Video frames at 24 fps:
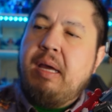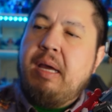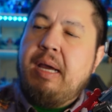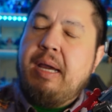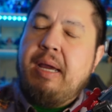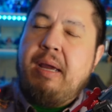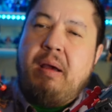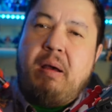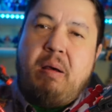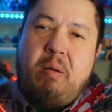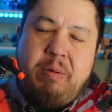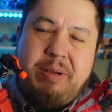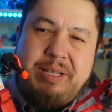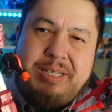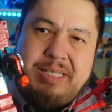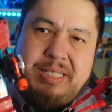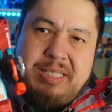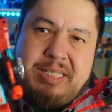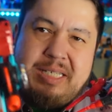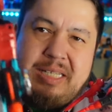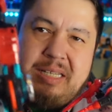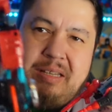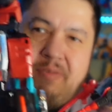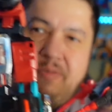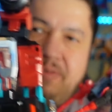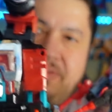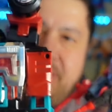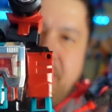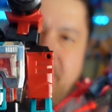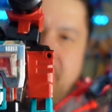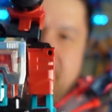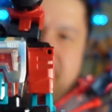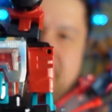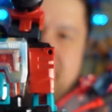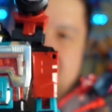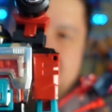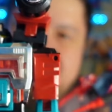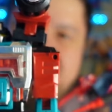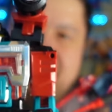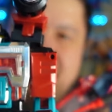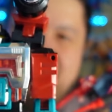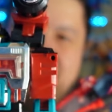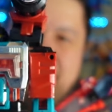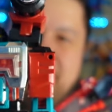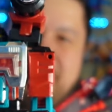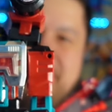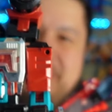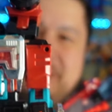I always default to
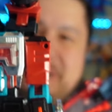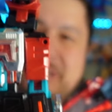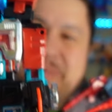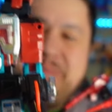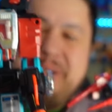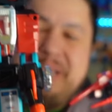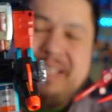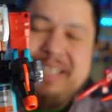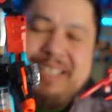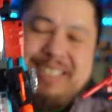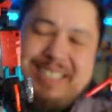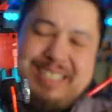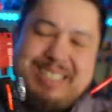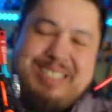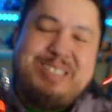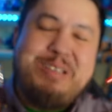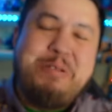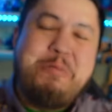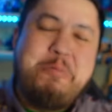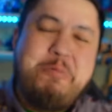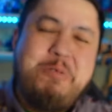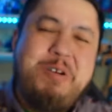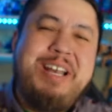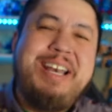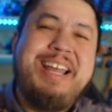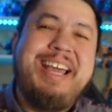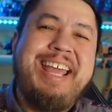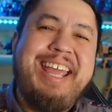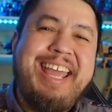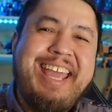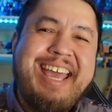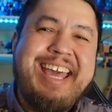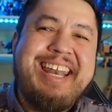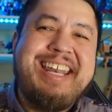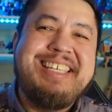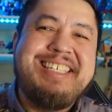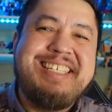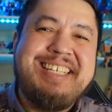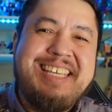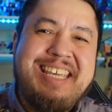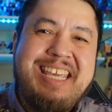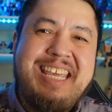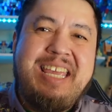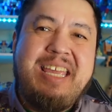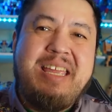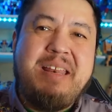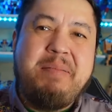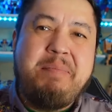the original because it's the one I had as a
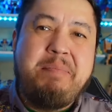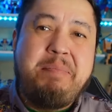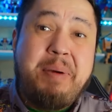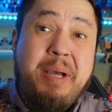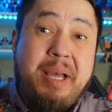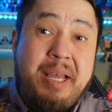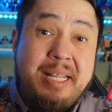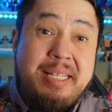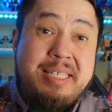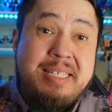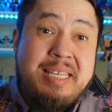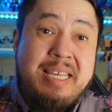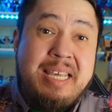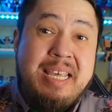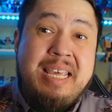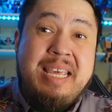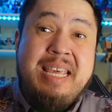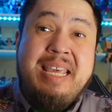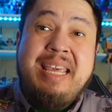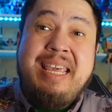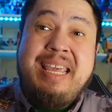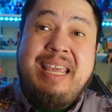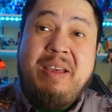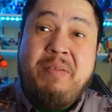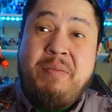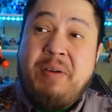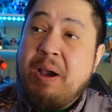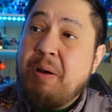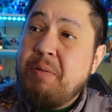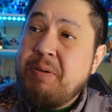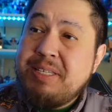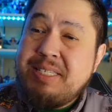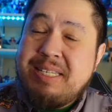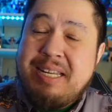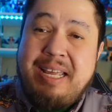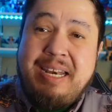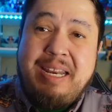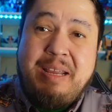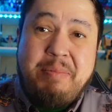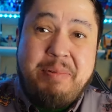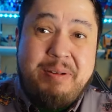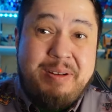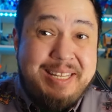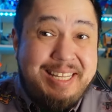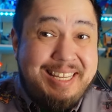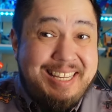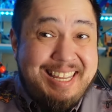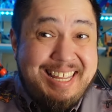kid. But if I was not
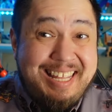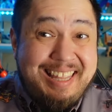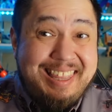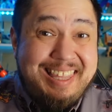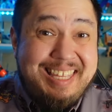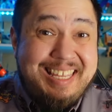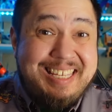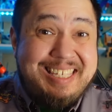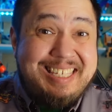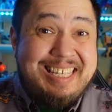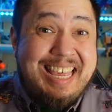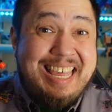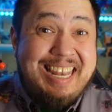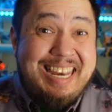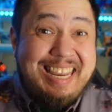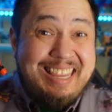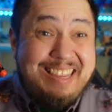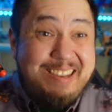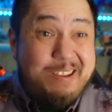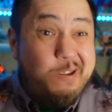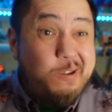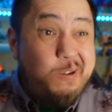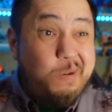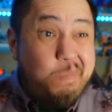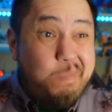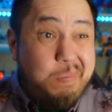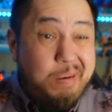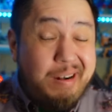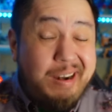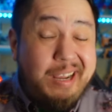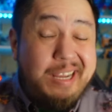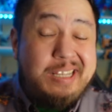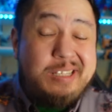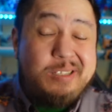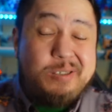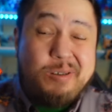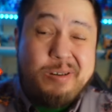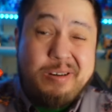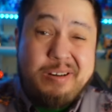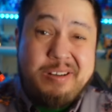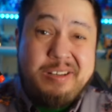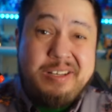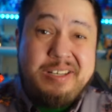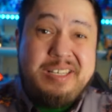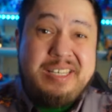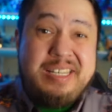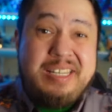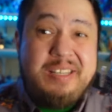able to get this at a good price or a
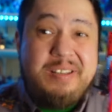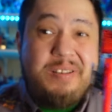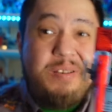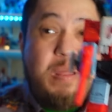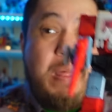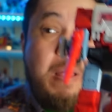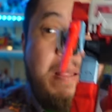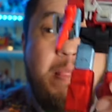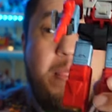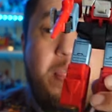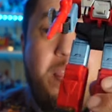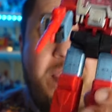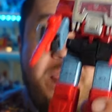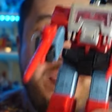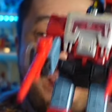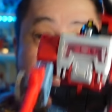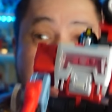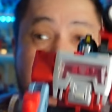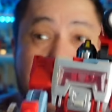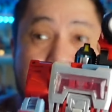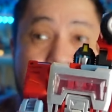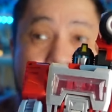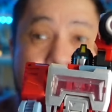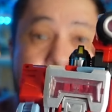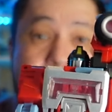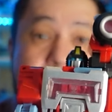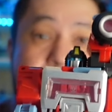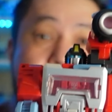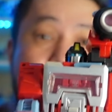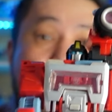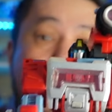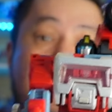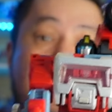good deal, this